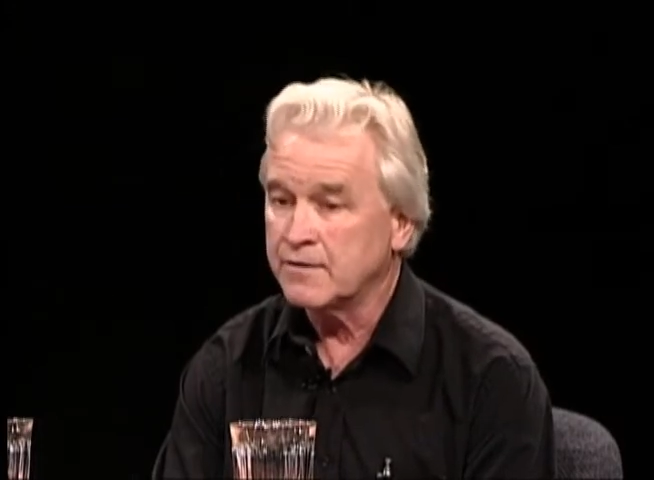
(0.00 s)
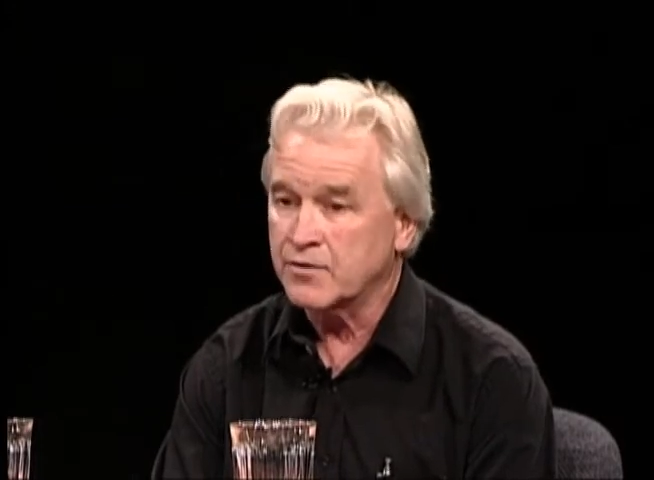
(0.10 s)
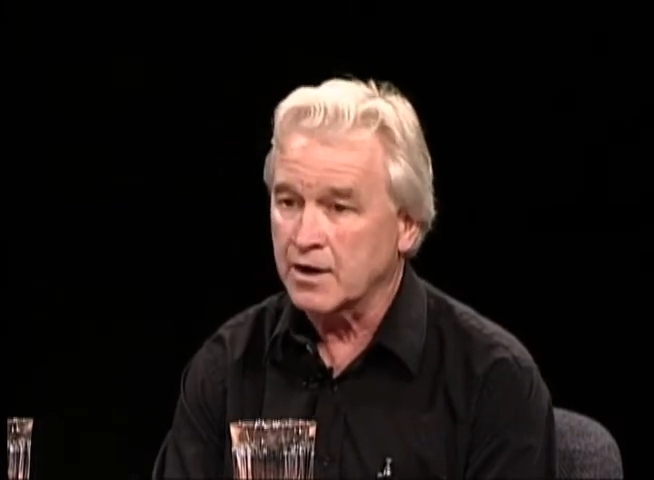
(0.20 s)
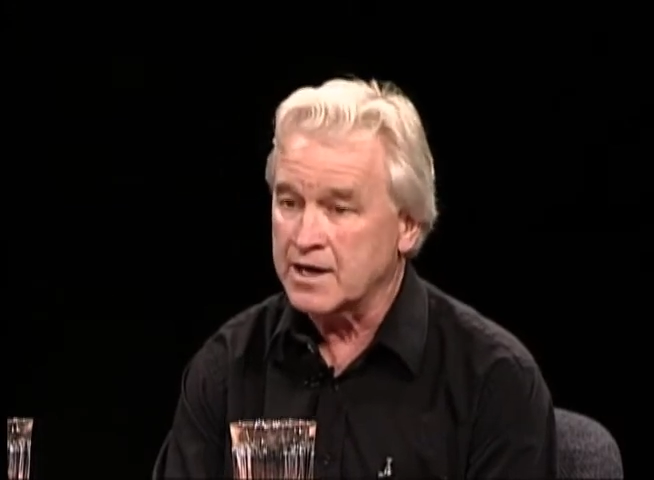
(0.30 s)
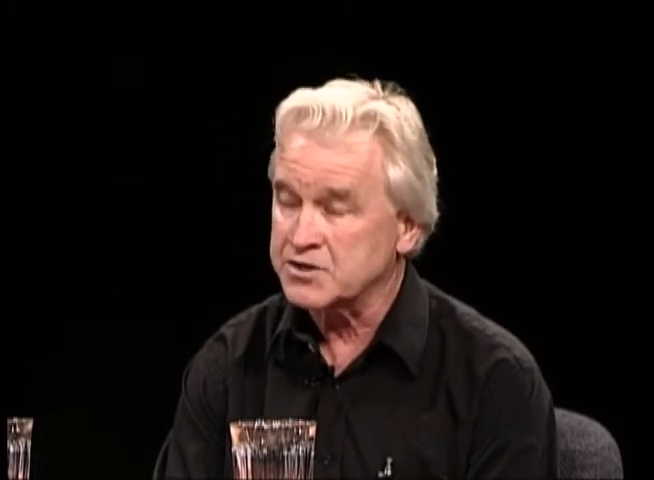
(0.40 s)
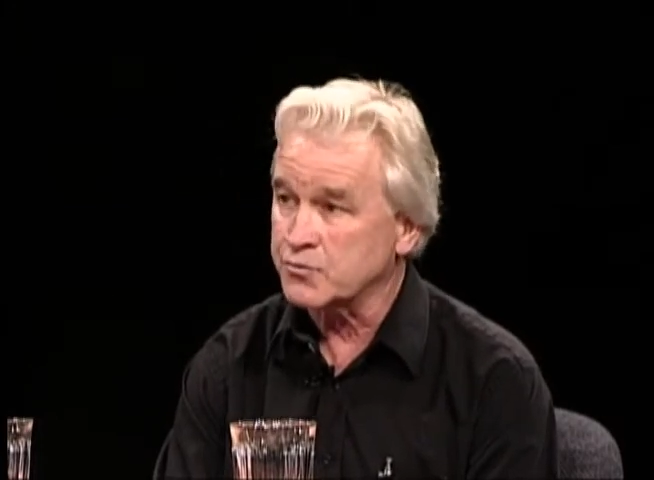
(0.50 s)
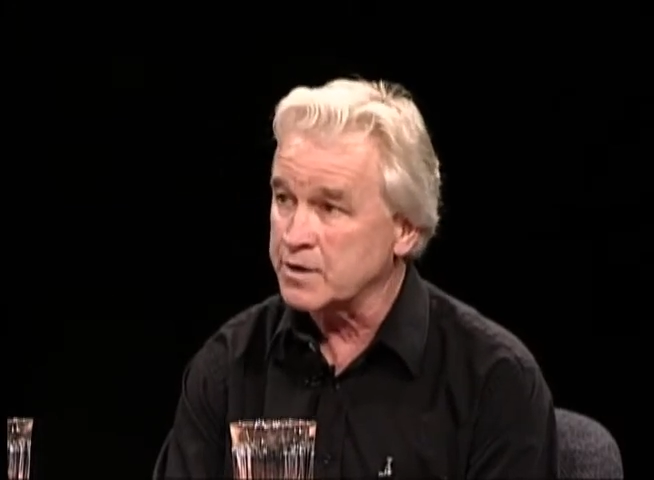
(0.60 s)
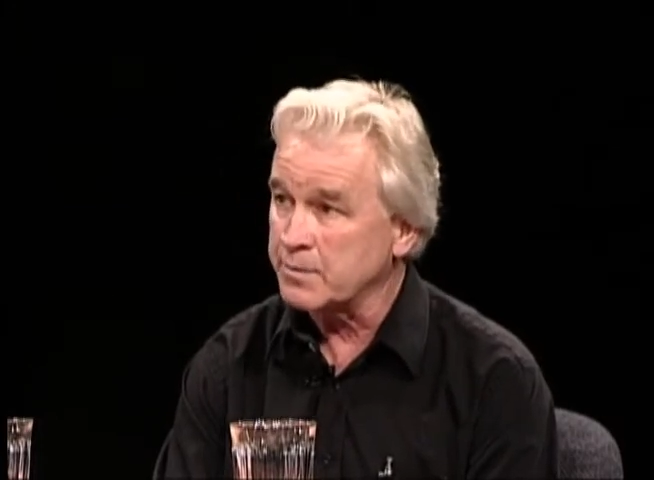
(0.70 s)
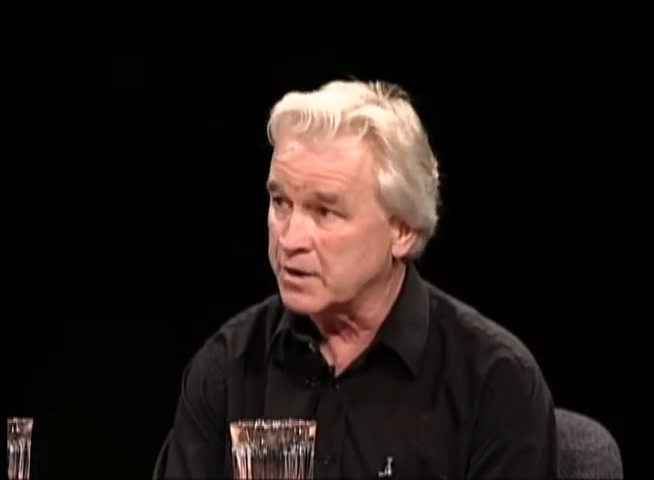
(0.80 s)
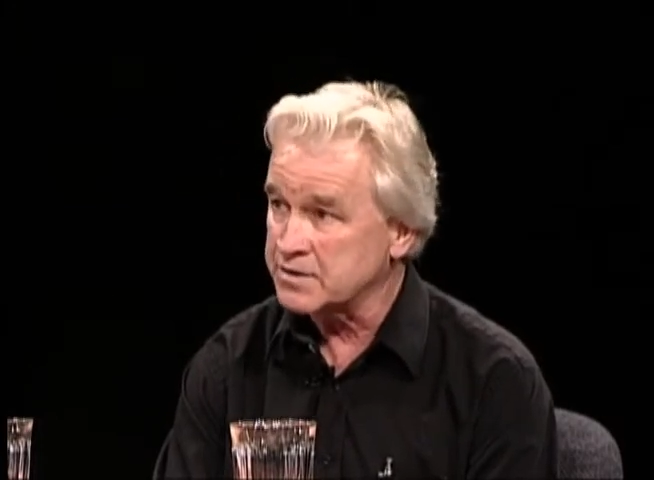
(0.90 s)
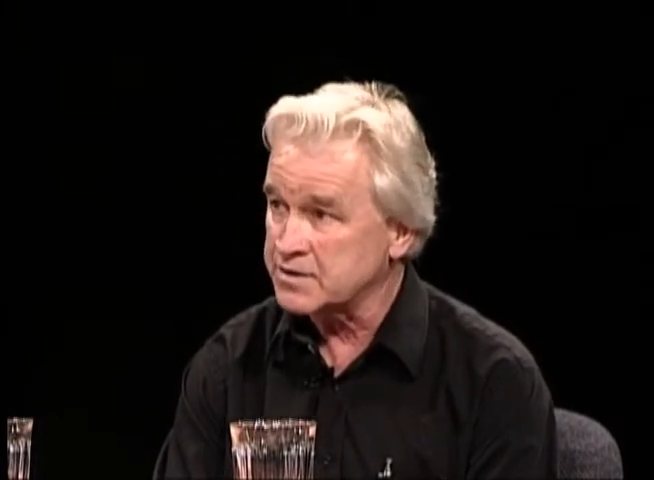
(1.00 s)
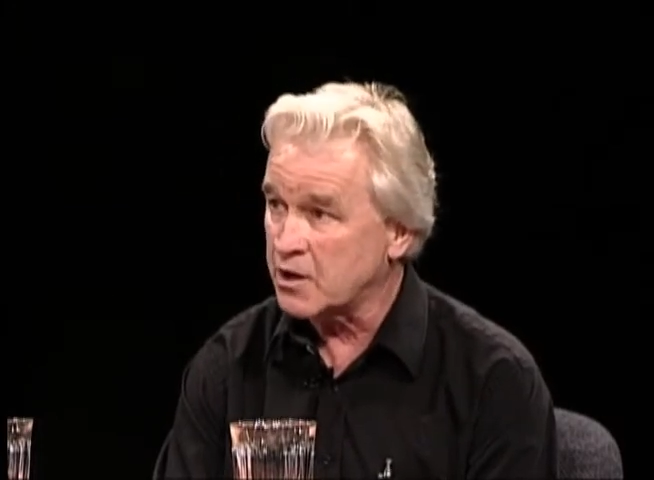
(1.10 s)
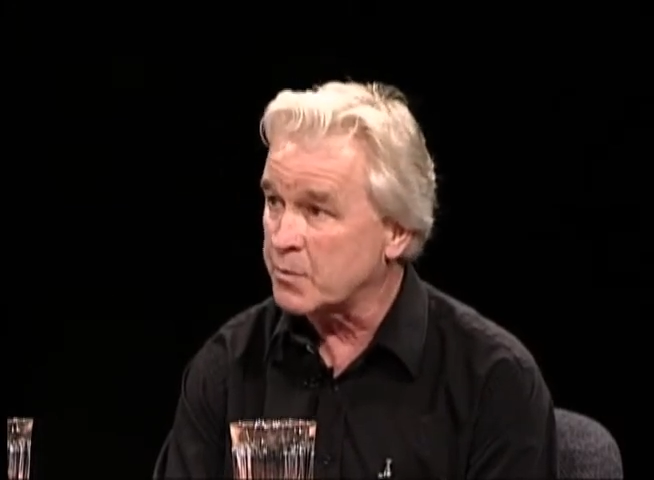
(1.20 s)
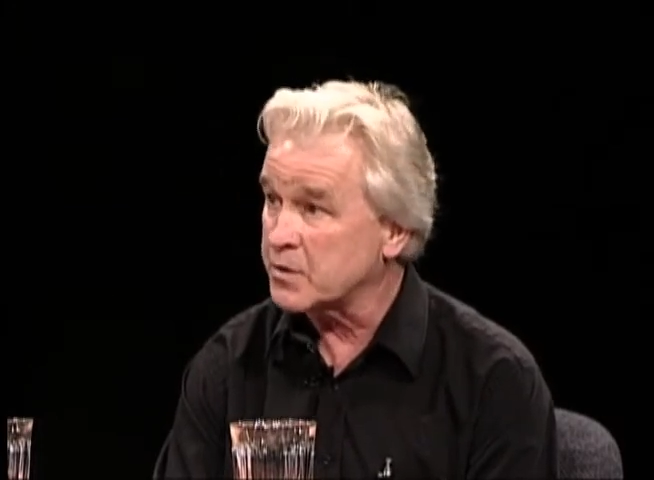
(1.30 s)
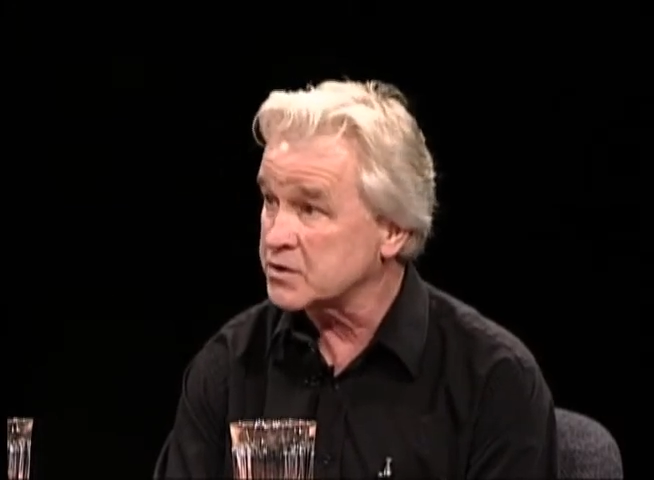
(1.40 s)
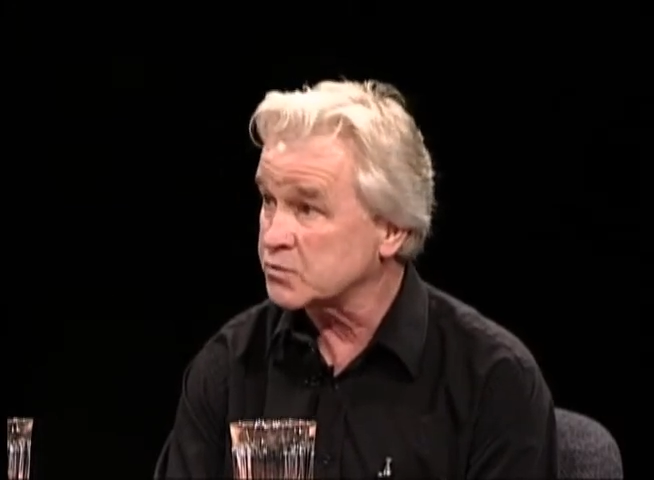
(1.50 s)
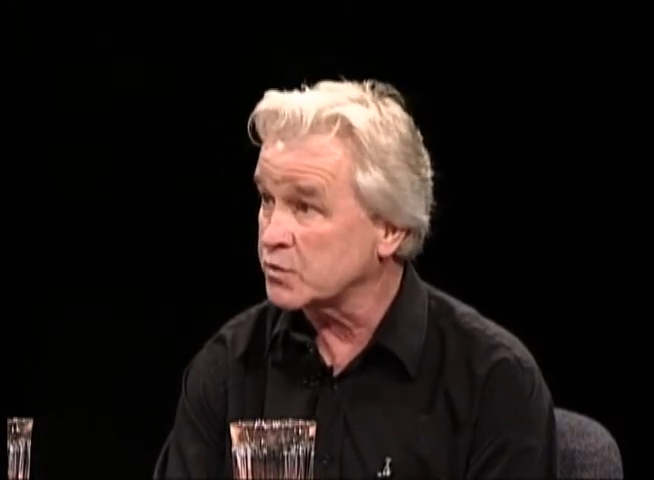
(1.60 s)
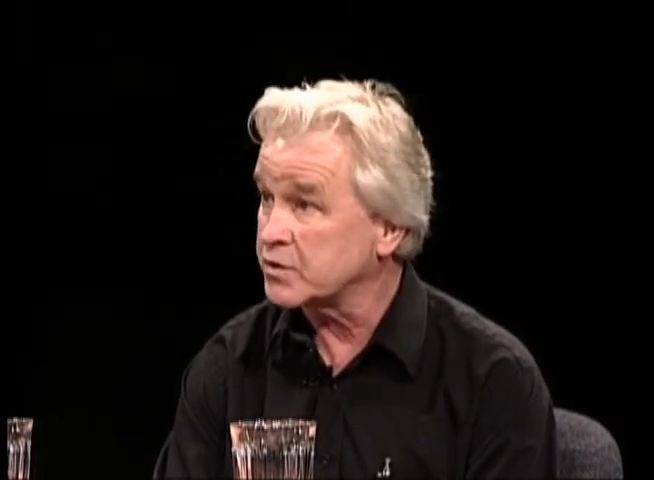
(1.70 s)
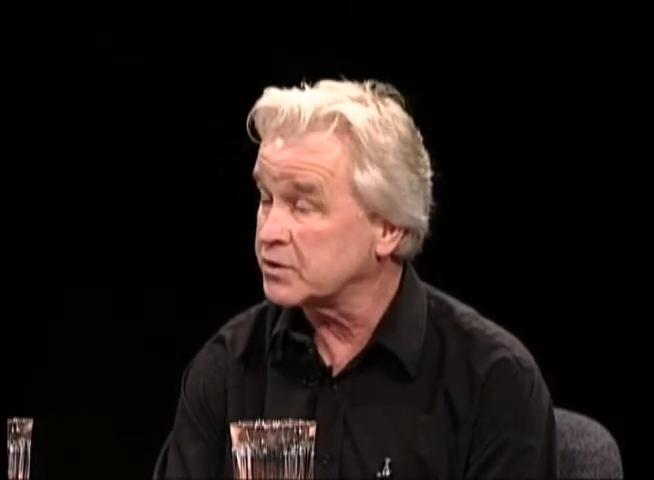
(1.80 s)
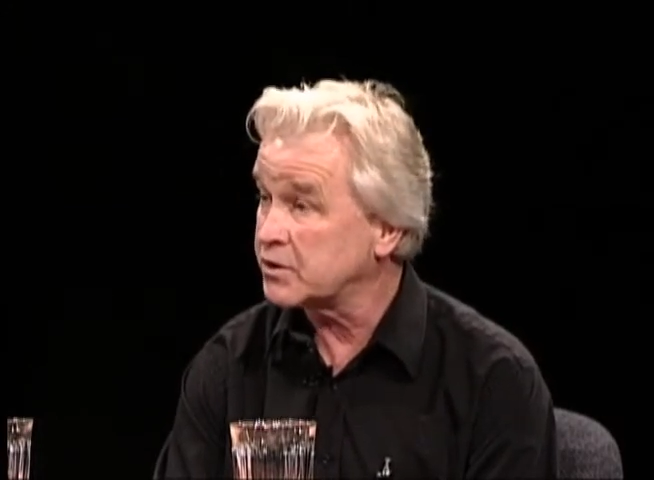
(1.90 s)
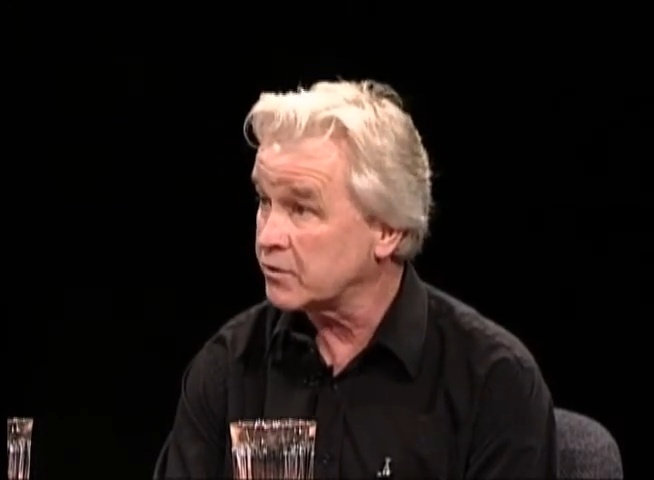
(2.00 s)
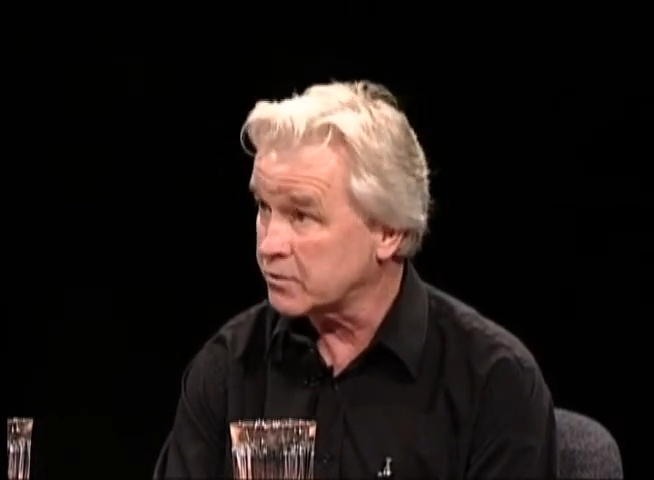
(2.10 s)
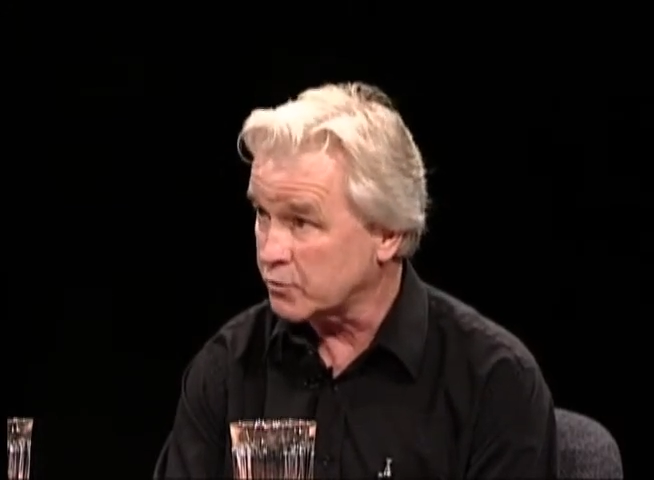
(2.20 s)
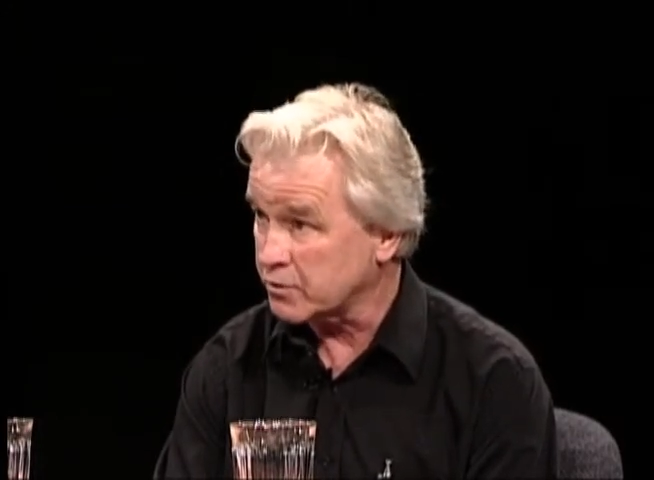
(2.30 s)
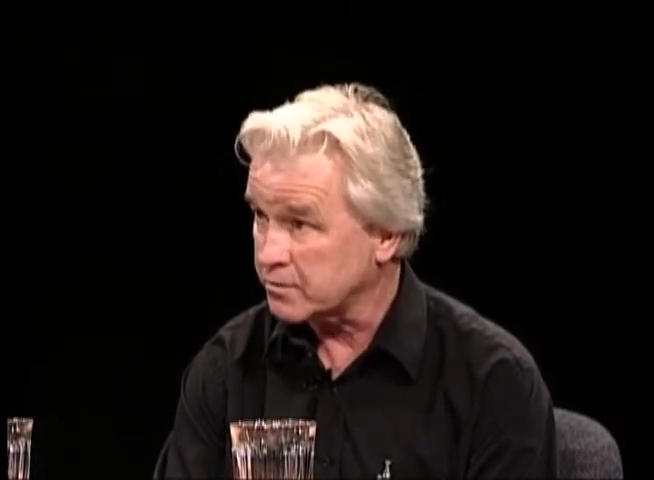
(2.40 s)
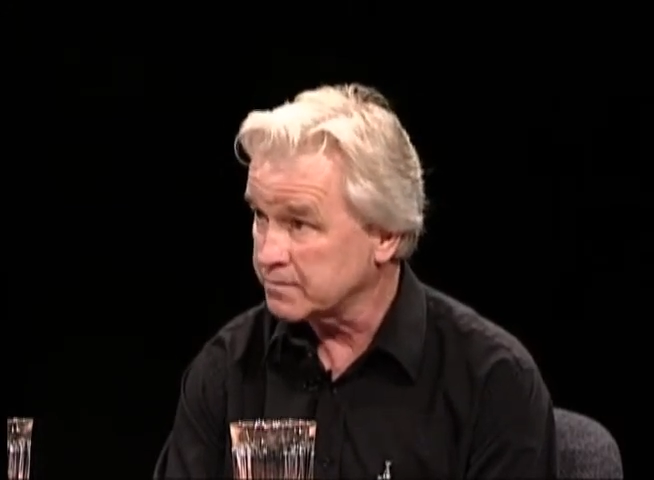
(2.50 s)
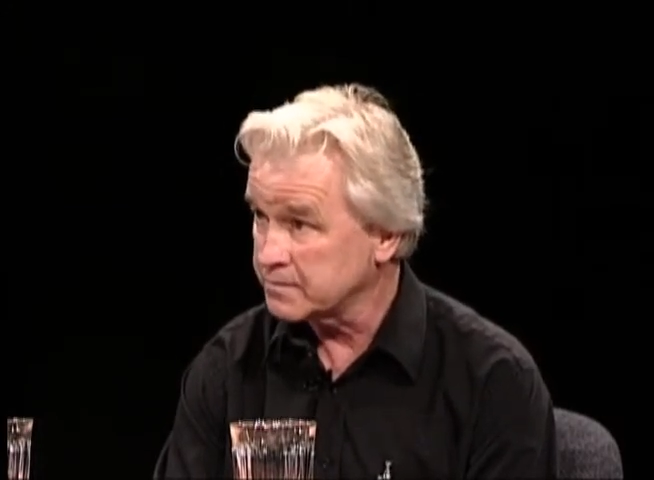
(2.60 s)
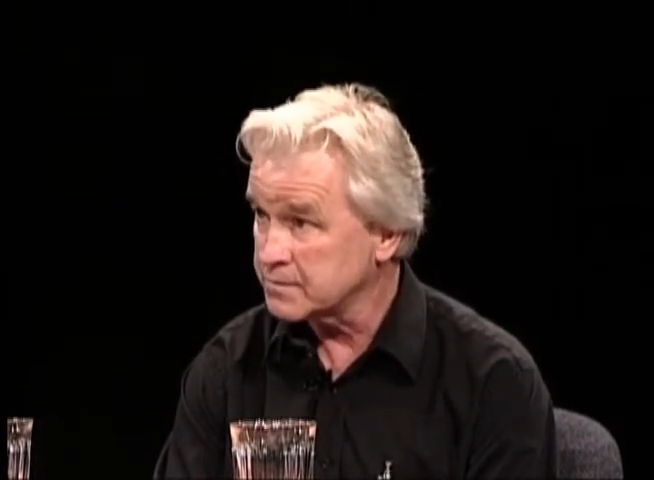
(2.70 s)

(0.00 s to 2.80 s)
for the last 3 months helping us with the interior work.